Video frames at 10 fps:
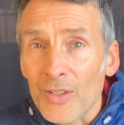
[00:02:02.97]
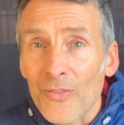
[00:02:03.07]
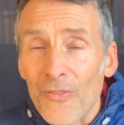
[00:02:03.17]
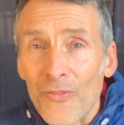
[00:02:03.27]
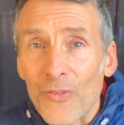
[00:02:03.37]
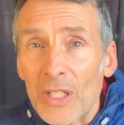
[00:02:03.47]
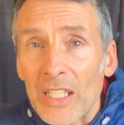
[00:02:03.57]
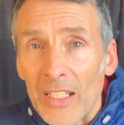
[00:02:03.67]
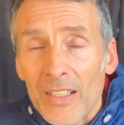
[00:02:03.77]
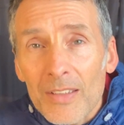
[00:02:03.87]
of free
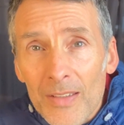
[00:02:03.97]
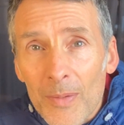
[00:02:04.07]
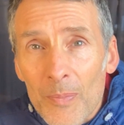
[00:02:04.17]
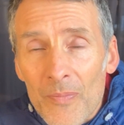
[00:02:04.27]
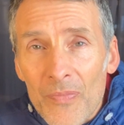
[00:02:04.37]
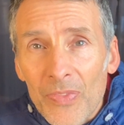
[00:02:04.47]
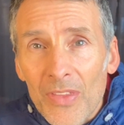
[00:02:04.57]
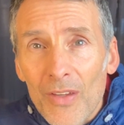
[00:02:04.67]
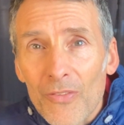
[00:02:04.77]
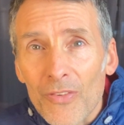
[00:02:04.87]
it
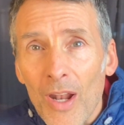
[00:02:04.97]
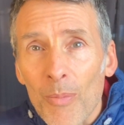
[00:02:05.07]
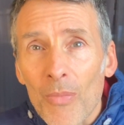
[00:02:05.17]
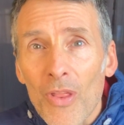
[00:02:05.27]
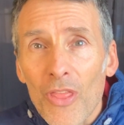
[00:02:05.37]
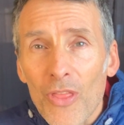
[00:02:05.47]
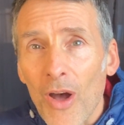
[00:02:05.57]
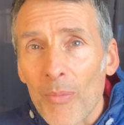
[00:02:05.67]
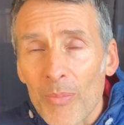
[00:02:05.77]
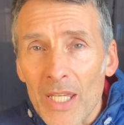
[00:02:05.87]
from
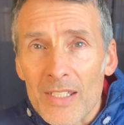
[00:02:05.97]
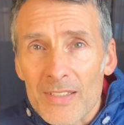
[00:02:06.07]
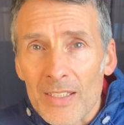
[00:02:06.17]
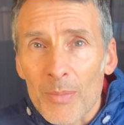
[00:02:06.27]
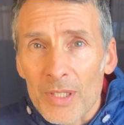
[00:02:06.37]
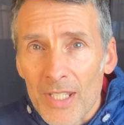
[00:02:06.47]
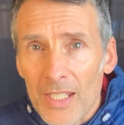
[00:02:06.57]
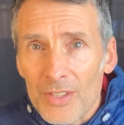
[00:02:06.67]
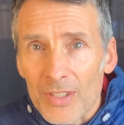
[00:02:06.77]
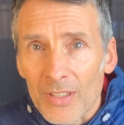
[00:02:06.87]
thought-based
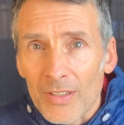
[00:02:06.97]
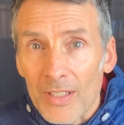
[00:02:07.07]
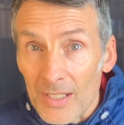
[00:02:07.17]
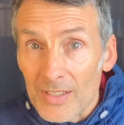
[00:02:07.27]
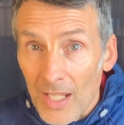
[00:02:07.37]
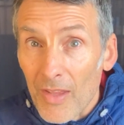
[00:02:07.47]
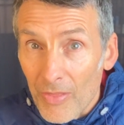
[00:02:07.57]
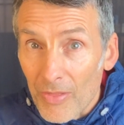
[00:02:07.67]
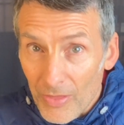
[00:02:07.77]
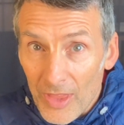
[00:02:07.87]
limitation, it's got
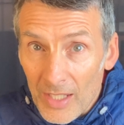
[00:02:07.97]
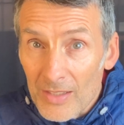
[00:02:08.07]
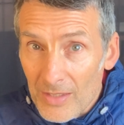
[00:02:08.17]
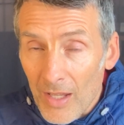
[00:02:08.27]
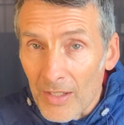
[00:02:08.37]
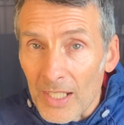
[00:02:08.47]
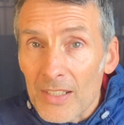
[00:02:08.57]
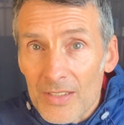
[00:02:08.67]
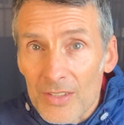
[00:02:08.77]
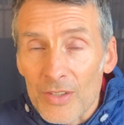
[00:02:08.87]
things on
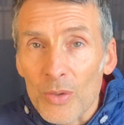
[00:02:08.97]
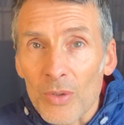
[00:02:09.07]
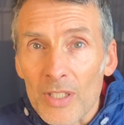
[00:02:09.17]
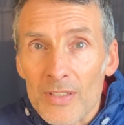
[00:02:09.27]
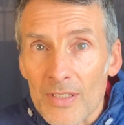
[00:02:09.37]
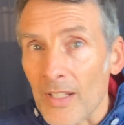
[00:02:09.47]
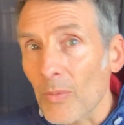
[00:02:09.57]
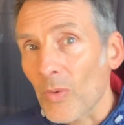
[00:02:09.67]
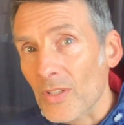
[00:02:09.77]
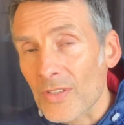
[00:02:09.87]
its to-do list and it
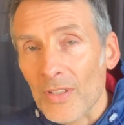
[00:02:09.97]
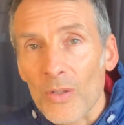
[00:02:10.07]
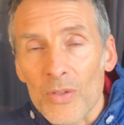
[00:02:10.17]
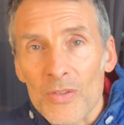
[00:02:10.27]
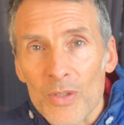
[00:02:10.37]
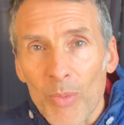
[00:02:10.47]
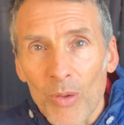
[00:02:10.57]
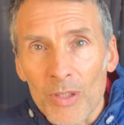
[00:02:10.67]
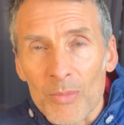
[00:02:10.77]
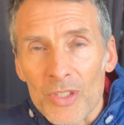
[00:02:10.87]
wants to go use the
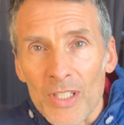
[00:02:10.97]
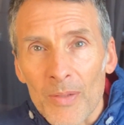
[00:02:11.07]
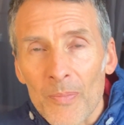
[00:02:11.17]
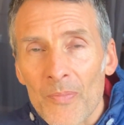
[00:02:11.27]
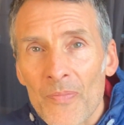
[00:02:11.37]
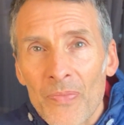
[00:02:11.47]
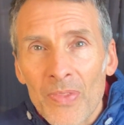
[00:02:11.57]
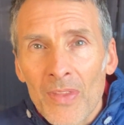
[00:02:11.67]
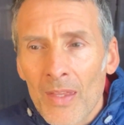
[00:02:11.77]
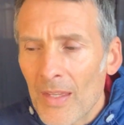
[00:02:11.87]
polling machine.
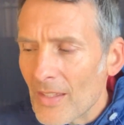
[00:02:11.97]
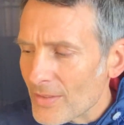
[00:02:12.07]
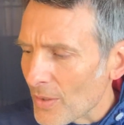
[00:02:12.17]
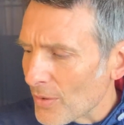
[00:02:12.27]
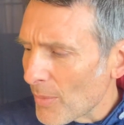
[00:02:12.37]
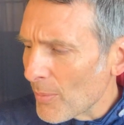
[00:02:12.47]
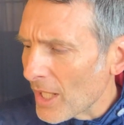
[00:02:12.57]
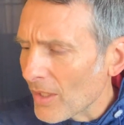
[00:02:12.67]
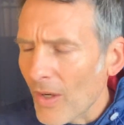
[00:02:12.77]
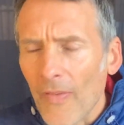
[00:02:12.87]
So the moment
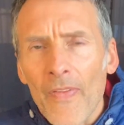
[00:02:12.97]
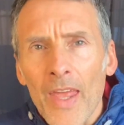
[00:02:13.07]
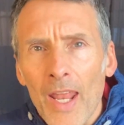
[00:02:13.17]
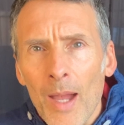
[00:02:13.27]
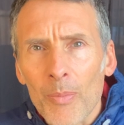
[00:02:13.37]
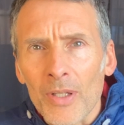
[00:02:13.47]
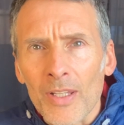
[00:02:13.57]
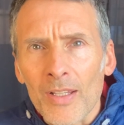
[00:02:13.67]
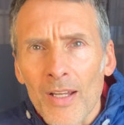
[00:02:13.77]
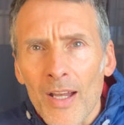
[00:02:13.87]
I caught that
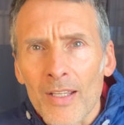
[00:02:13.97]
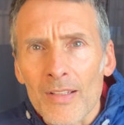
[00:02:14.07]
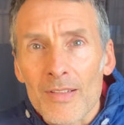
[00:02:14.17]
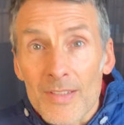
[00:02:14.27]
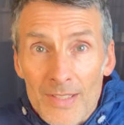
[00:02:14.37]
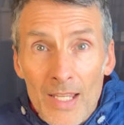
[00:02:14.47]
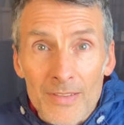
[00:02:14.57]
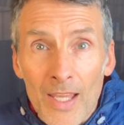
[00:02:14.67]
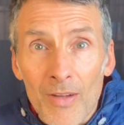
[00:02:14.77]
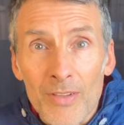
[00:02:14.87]
happening, I sat
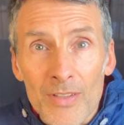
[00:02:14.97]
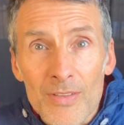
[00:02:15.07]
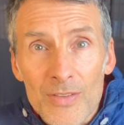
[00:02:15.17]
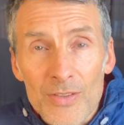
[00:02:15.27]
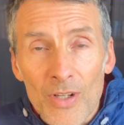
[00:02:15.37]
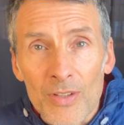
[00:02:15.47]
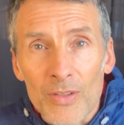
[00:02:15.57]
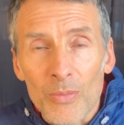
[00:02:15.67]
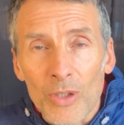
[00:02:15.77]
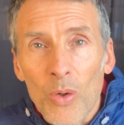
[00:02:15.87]
down and
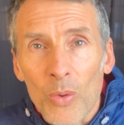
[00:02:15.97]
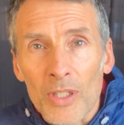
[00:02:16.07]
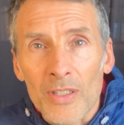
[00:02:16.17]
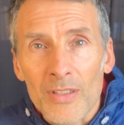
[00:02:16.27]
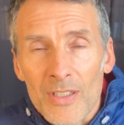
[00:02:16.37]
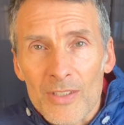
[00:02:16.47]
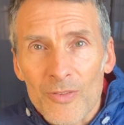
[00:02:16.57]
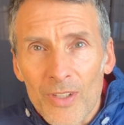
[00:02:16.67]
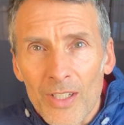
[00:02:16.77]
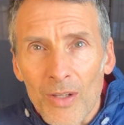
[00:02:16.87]
started recording this
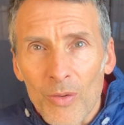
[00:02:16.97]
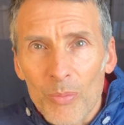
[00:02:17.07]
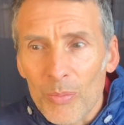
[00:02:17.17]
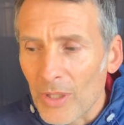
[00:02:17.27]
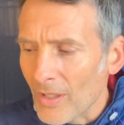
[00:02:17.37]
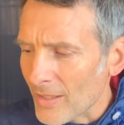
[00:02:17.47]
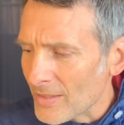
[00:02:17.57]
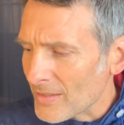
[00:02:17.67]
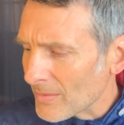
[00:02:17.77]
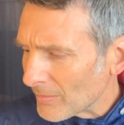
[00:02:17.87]
video, because